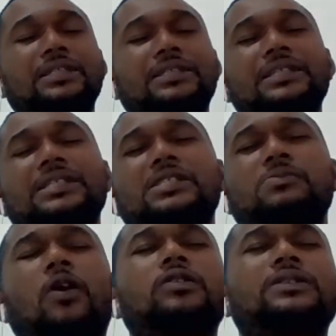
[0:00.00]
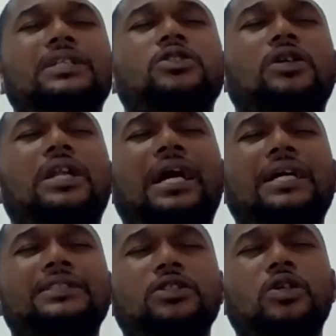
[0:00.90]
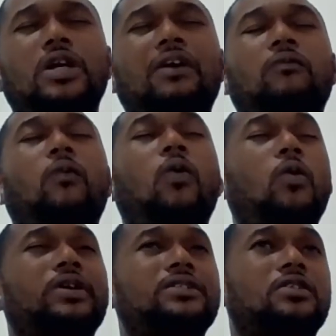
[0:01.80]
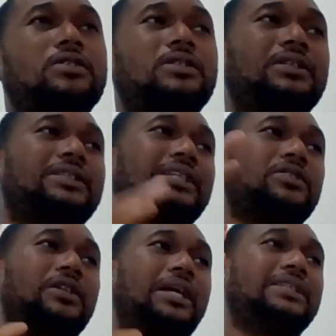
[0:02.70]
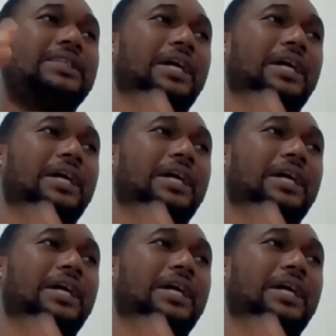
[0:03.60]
since it's more centralized, you have more resource on the centralized